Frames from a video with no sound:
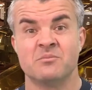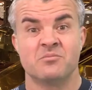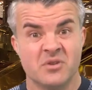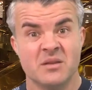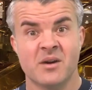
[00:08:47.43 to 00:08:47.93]

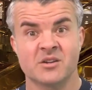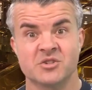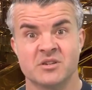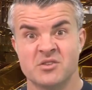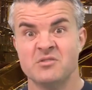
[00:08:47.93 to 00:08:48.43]
Pretty
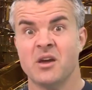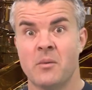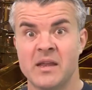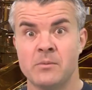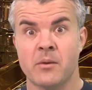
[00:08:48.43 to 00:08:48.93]
much, you can
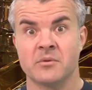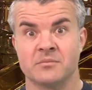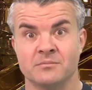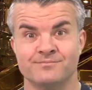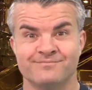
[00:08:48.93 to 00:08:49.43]
go anywhere with
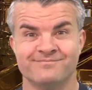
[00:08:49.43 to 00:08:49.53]
them.